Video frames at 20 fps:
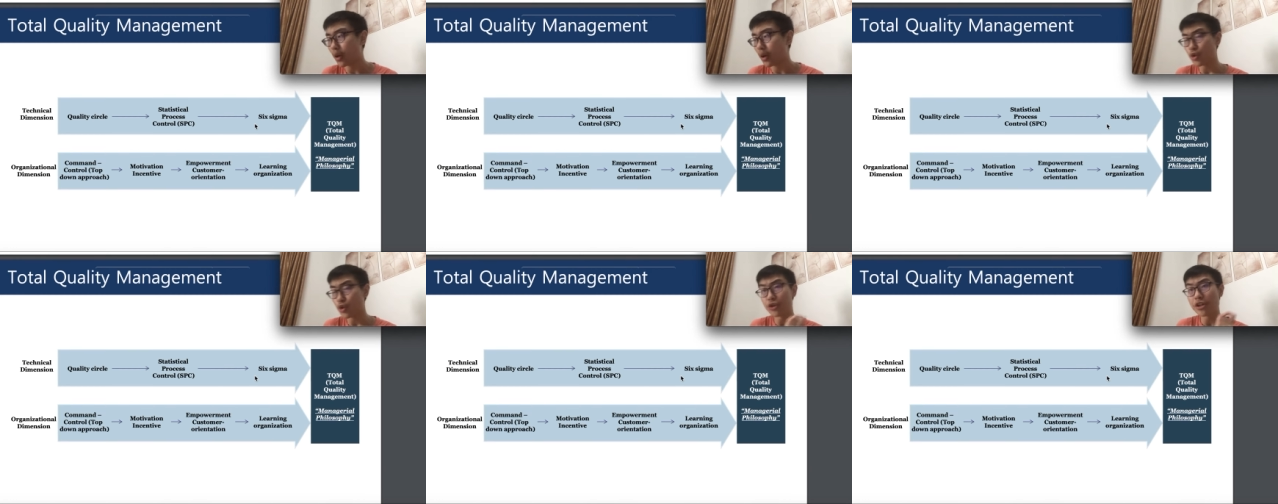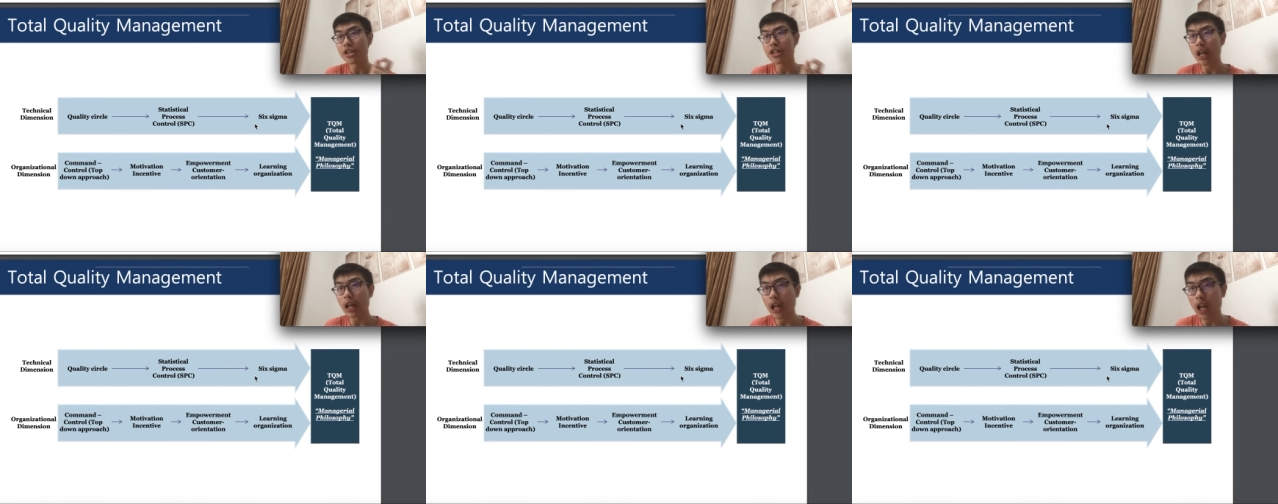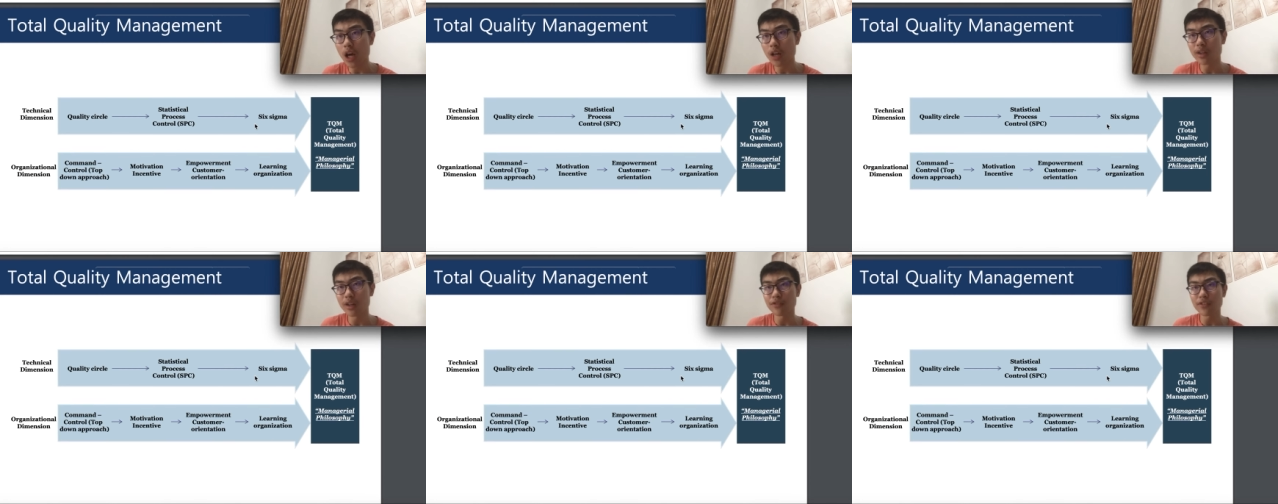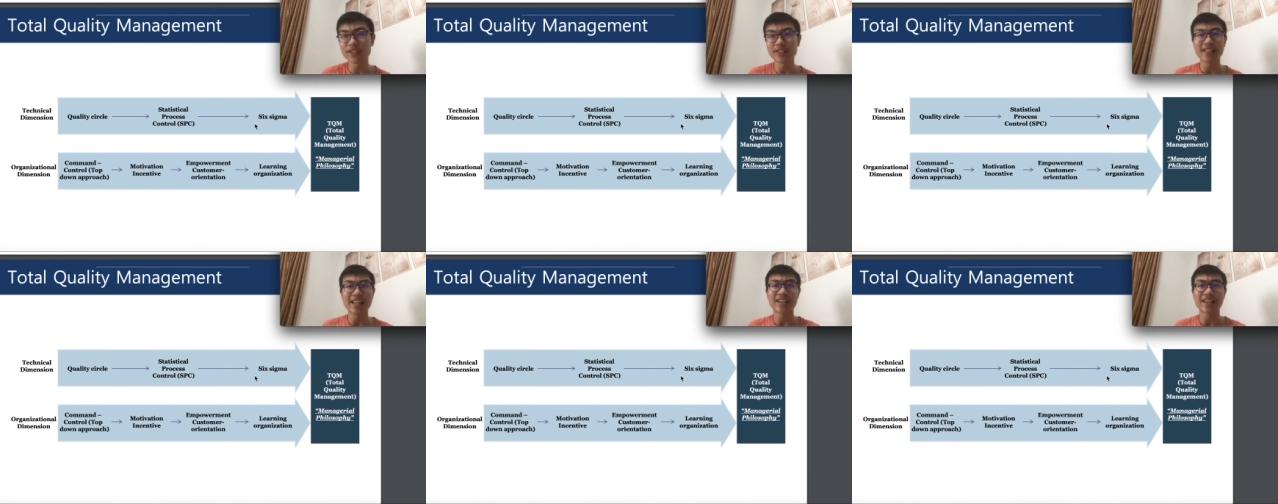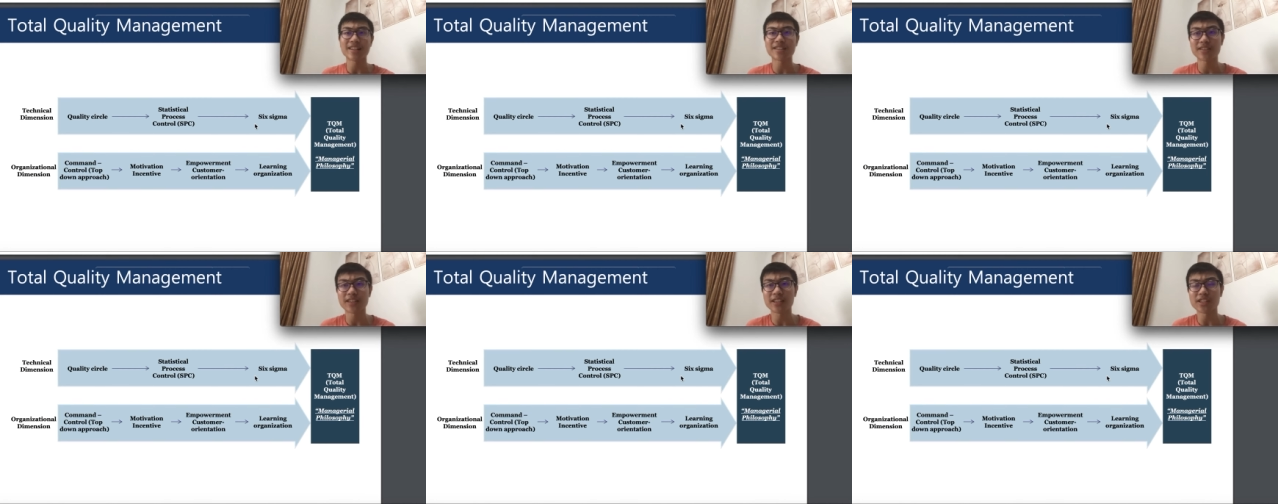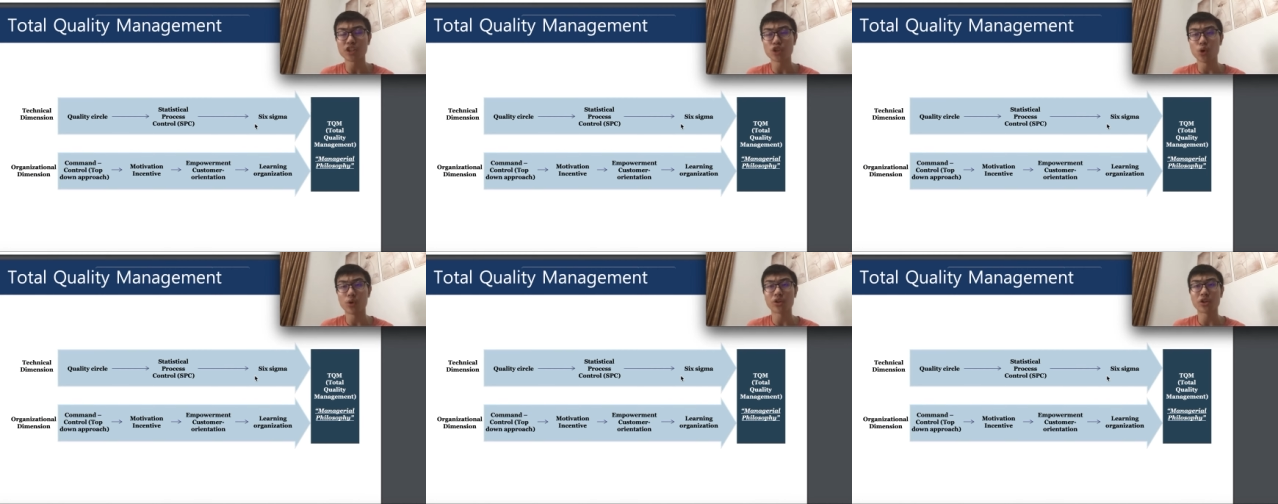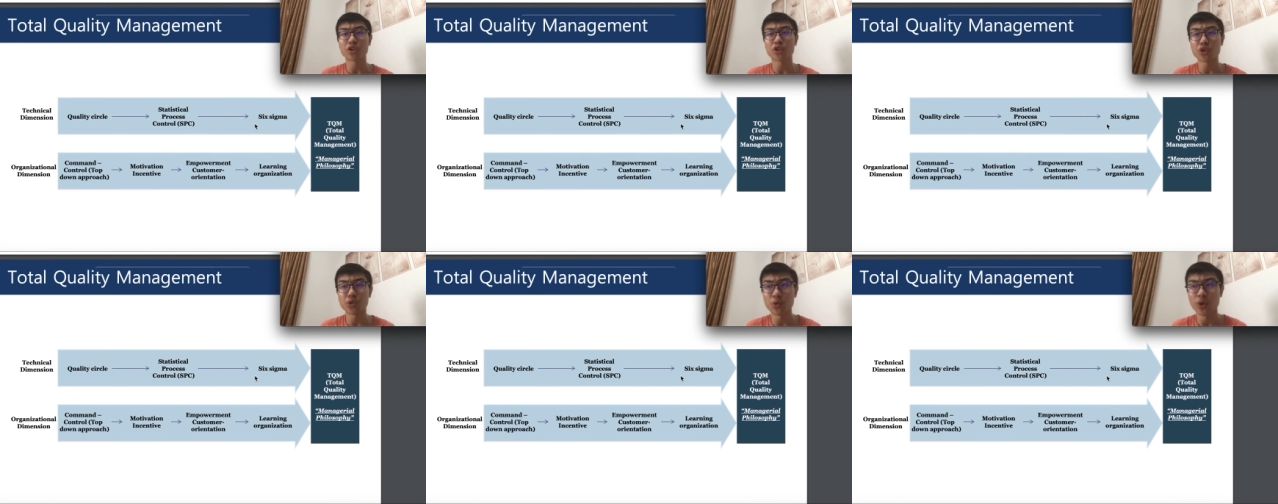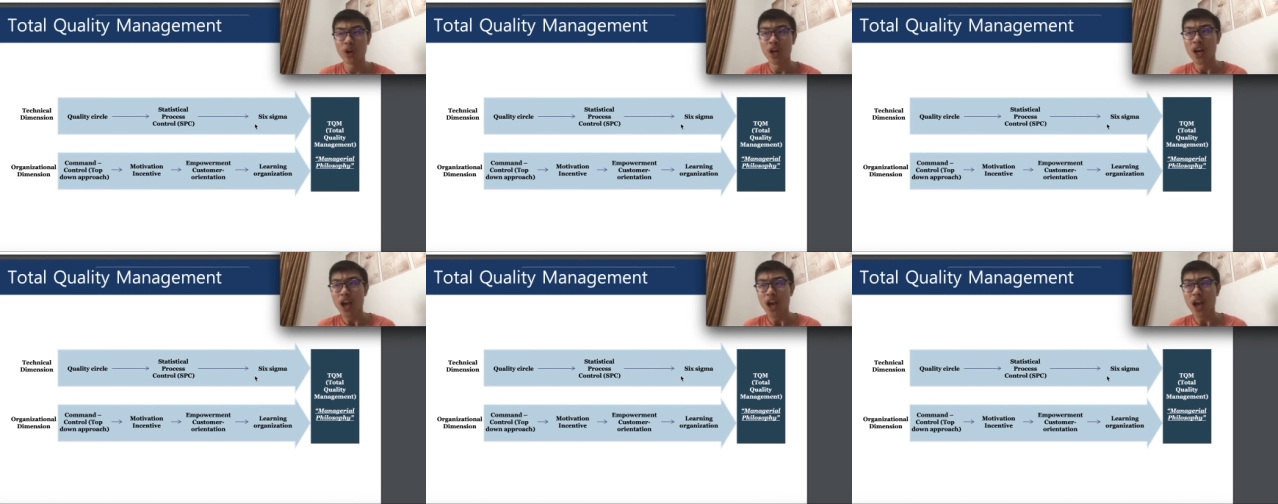you need a lot of statistics in order to